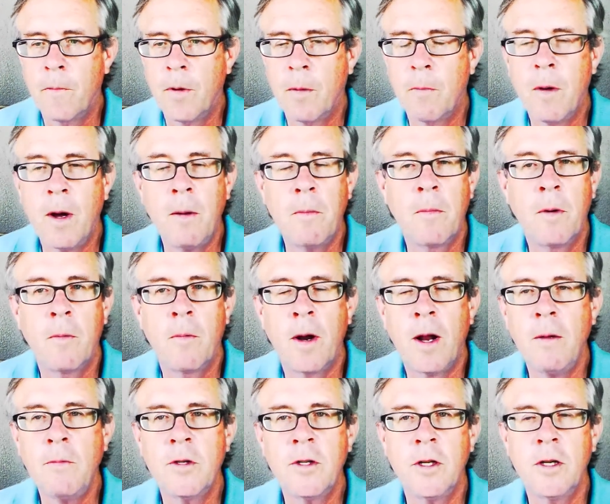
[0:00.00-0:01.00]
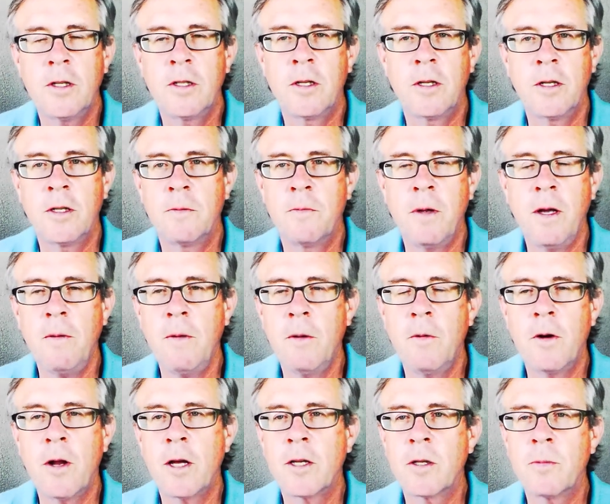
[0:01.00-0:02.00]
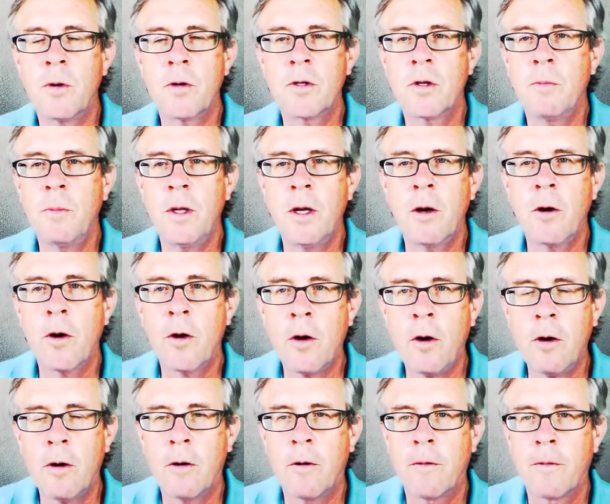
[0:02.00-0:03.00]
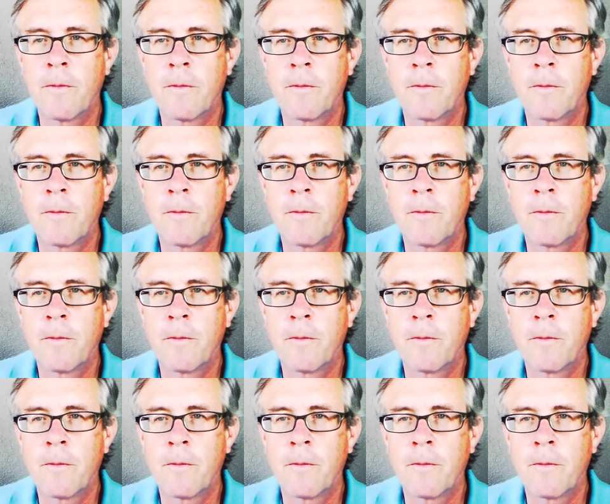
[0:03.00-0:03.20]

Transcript: But my, what I'm saying is, is maybe we're not supposed to be here at all.